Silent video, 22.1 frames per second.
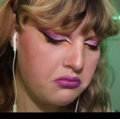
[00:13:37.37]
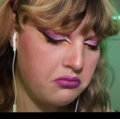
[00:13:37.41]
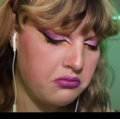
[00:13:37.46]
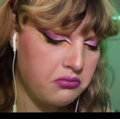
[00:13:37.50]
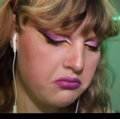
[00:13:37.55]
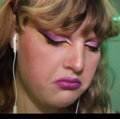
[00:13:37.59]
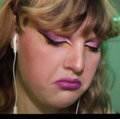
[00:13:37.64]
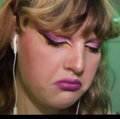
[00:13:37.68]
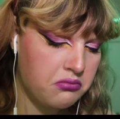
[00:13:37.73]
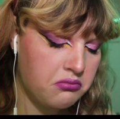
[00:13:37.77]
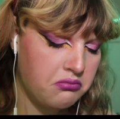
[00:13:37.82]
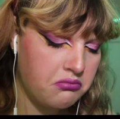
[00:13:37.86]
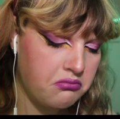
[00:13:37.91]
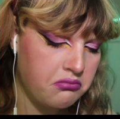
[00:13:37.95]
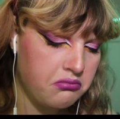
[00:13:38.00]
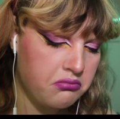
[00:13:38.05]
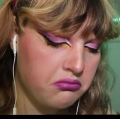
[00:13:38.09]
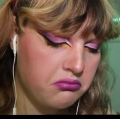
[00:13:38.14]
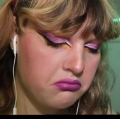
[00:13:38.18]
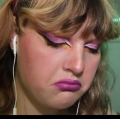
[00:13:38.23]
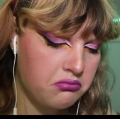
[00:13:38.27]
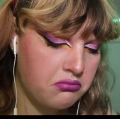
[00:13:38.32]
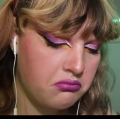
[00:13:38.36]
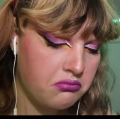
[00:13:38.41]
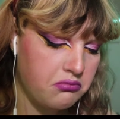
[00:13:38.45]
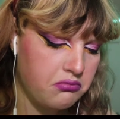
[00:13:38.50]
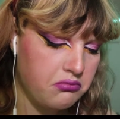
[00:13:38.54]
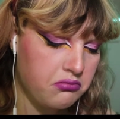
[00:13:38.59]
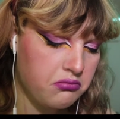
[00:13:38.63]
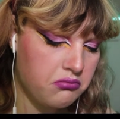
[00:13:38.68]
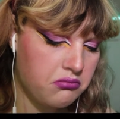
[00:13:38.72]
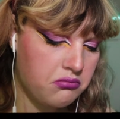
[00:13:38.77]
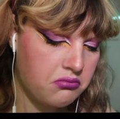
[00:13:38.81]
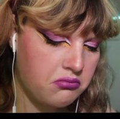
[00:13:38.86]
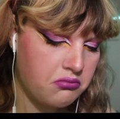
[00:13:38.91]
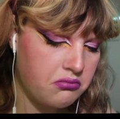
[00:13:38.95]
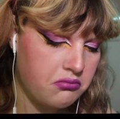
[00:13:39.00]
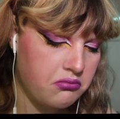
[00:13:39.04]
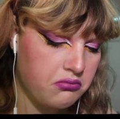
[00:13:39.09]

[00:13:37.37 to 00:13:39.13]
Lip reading: No one is speaking in this clip.